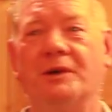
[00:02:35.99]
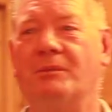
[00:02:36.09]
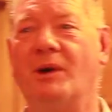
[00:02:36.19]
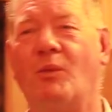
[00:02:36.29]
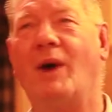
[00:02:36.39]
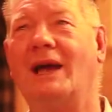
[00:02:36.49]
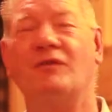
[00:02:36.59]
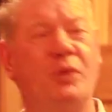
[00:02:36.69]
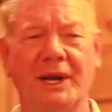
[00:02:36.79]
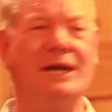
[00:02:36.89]
and my
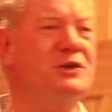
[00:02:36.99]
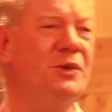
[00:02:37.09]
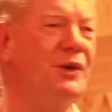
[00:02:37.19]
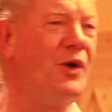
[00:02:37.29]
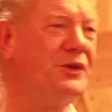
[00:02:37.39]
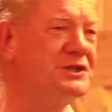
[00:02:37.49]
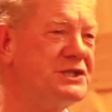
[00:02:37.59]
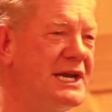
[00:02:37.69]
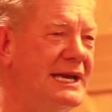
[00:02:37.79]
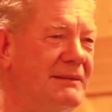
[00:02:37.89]
wife. Would I do it all the
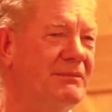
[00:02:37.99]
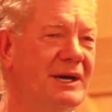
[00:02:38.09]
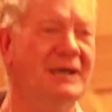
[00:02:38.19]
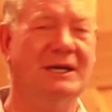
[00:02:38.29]
same?